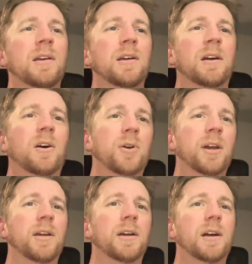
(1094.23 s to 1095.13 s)

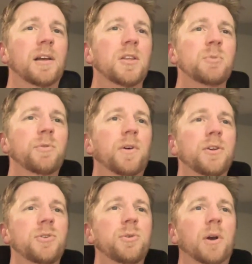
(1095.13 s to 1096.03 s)
Okay, let's move on
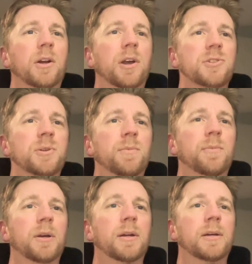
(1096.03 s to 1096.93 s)
to our custom
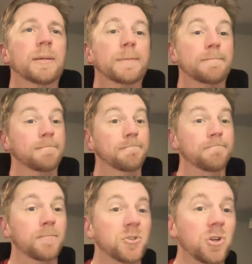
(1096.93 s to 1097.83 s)

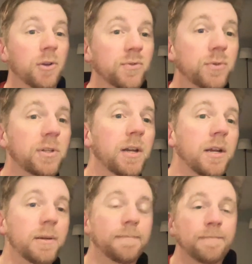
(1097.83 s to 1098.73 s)
solves for
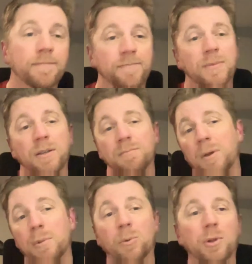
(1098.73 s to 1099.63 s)
today.
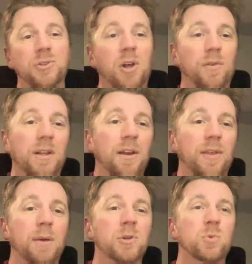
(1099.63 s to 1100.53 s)
I'm not really solving
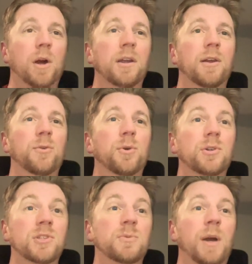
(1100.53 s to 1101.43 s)
anything, I'm just walking it through
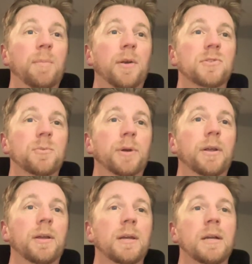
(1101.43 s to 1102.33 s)
because it's my puzzle.
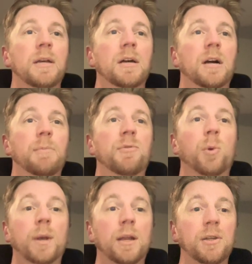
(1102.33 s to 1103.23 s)
But before
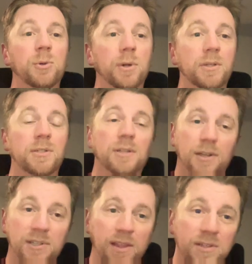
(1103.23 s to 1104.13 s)
we get into it, I'll
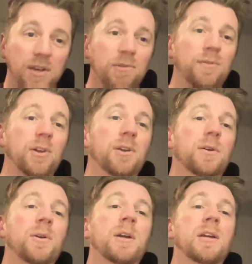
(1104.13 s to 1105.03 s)
say this every
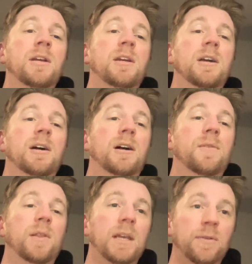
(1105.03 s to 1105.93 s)
video. The
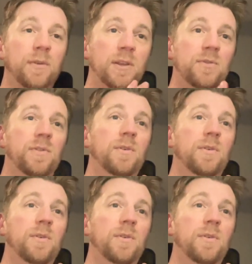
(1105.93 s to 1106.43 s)
link for this